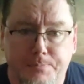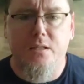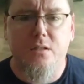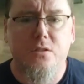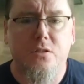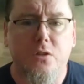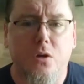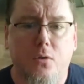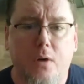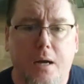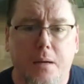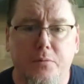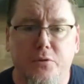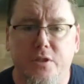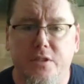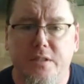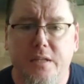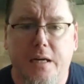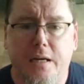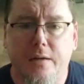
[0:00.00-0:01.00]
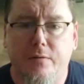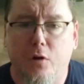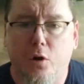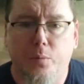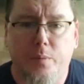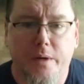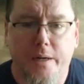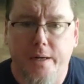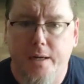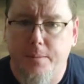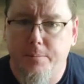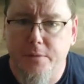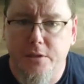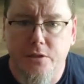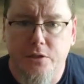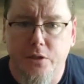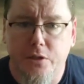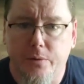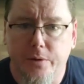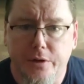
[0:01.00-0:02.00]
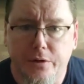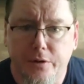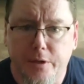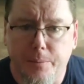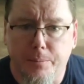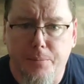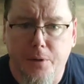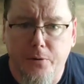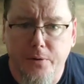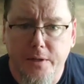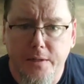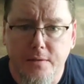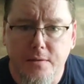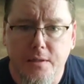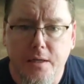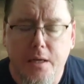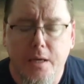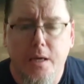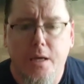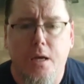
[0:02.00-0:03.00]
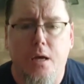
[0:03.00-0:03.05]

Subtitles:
And so I'm just kind of opening it up and showing you components.